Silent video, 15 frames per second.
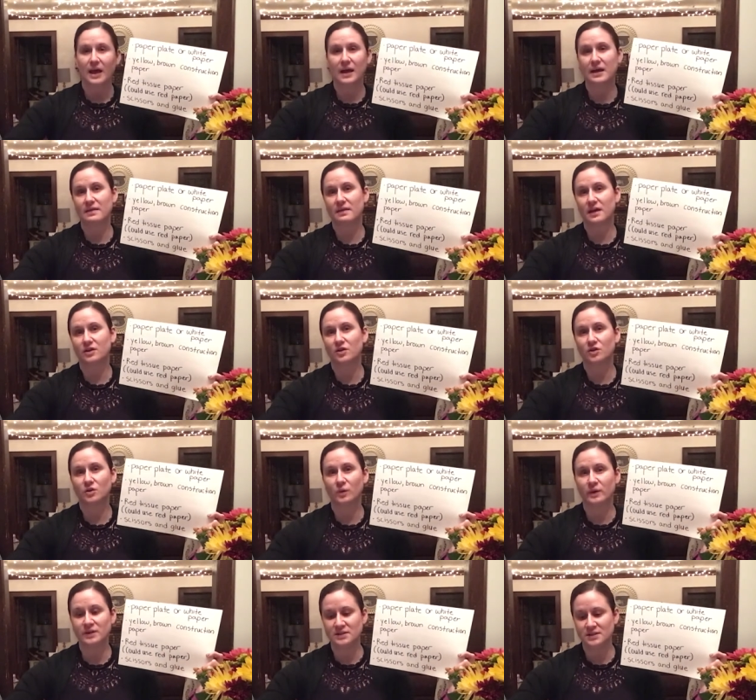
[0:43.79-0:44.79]
And then you're
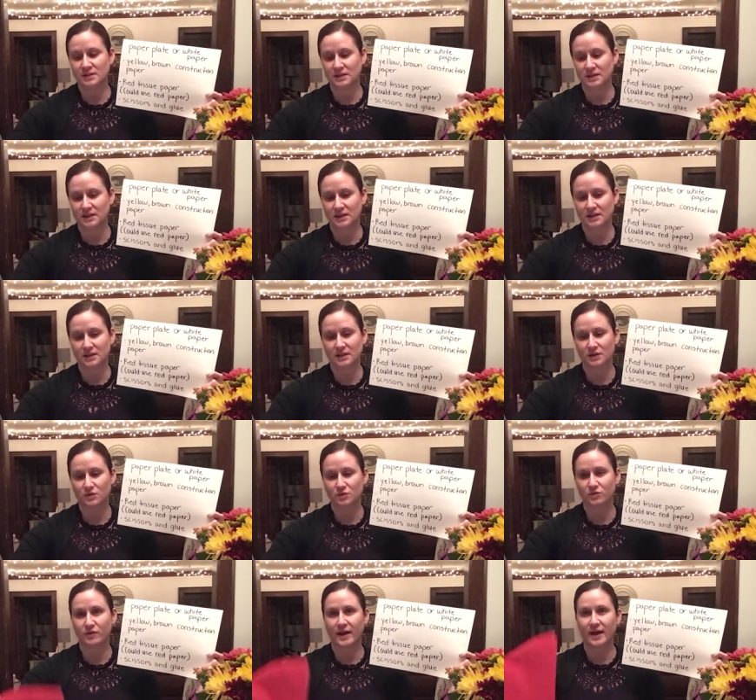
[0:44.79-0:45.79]
going to need
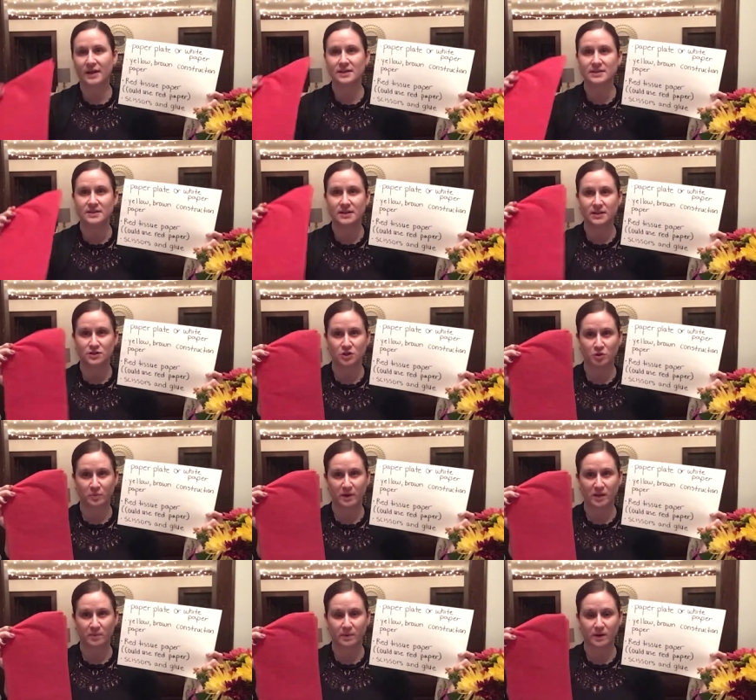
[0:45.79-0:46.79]
red tissue
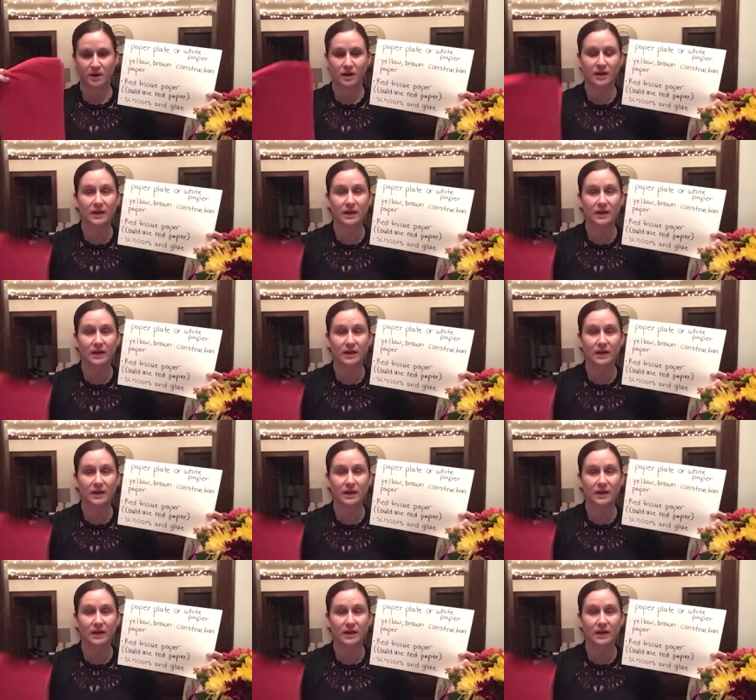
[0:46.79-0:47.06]
paper.